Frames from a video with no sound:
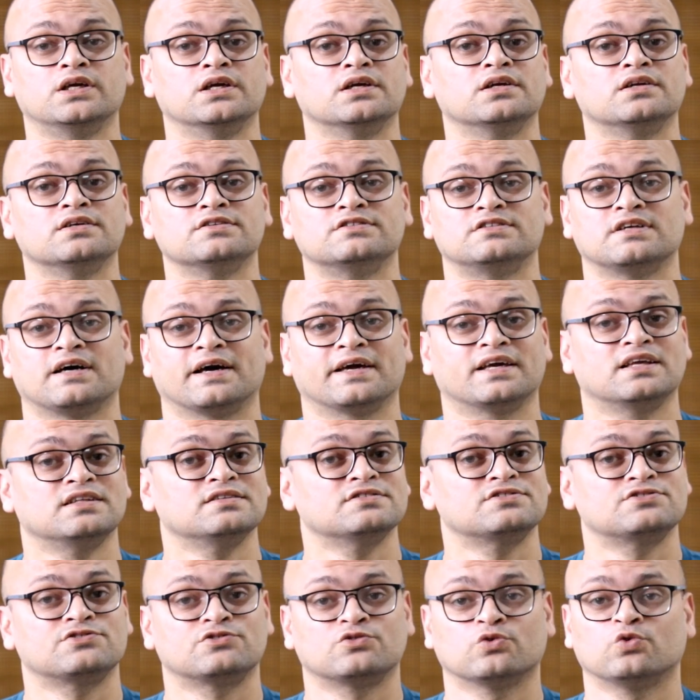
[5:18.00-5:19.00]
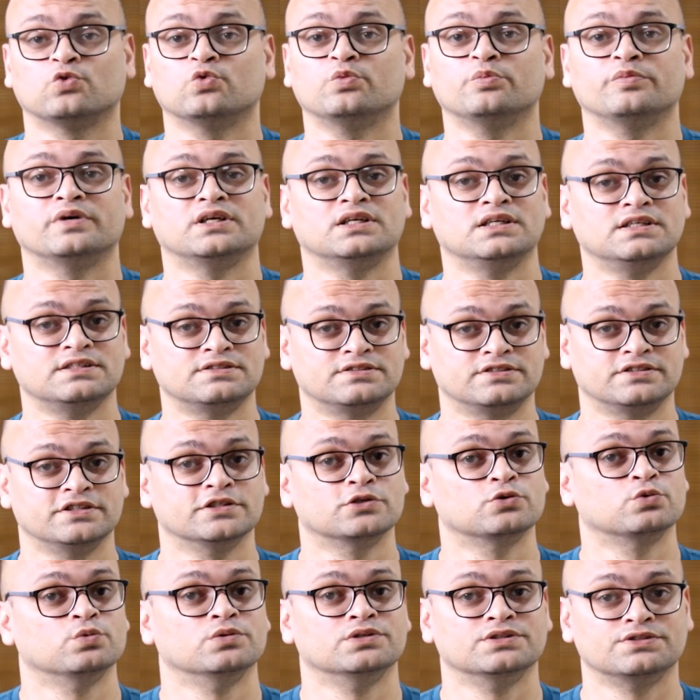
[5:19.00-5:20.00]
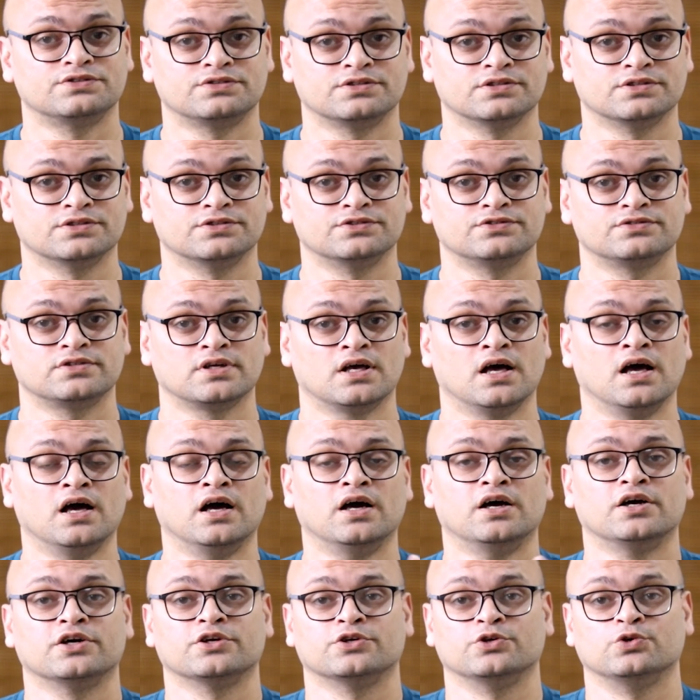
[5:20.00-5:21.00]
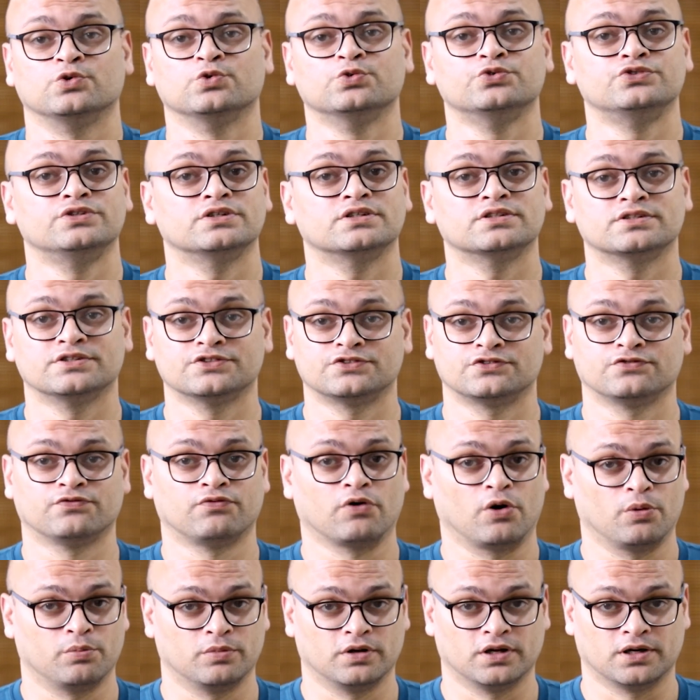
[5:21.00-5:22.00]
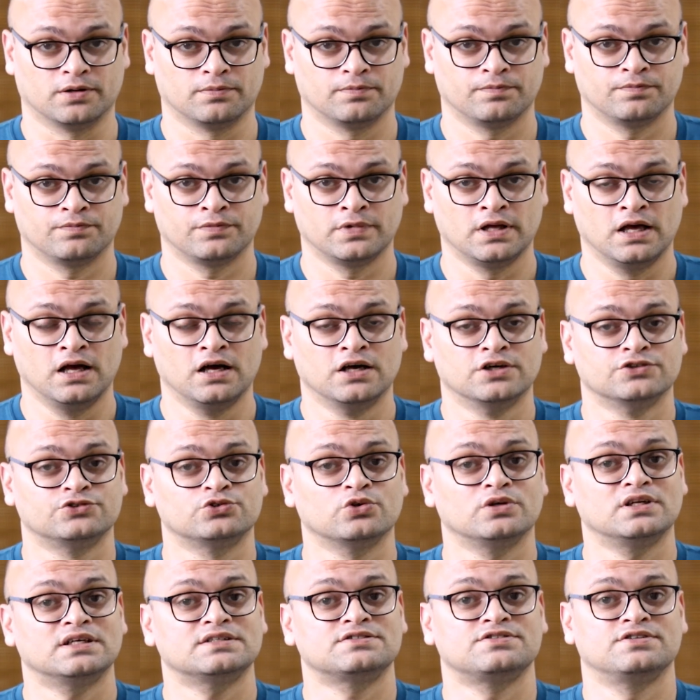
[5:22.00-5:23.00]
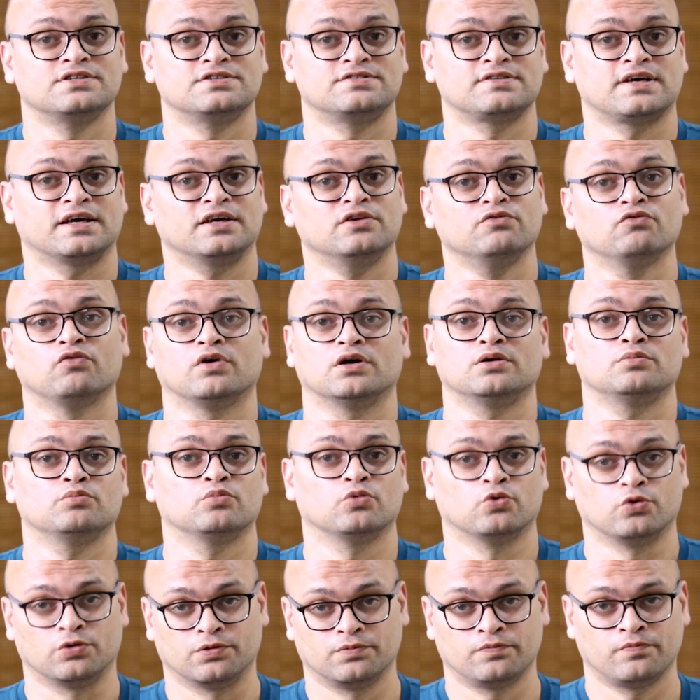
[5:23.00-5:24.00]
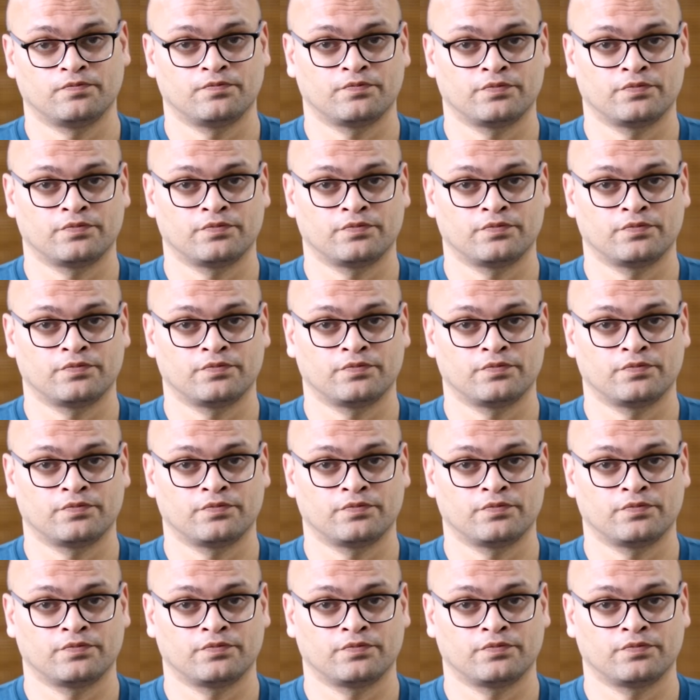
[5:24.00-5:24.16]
can design so many sequences using this formula. So let's design one more.